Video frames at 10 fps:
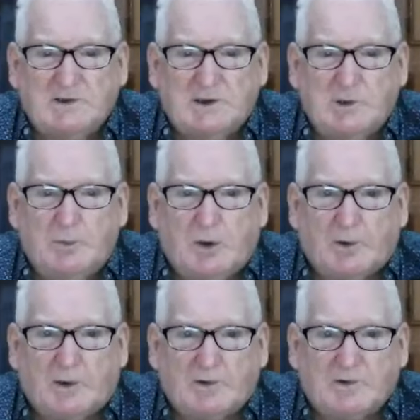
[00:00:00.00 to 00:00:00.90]
of you
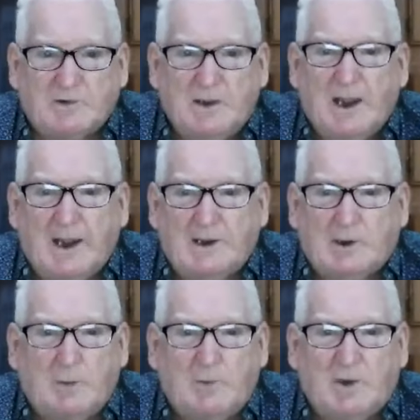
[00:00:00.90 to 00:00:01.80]
morons and the
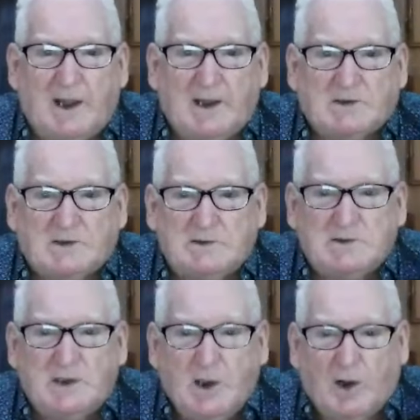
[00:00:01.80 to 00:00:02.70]
criminal actions
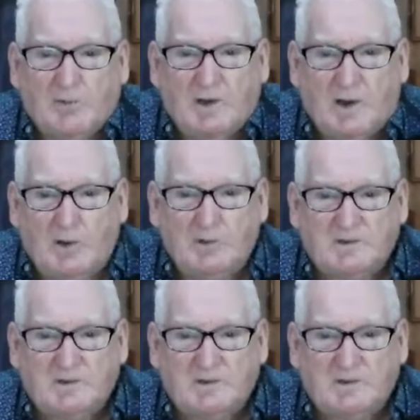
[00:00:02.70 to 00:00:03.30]
of their own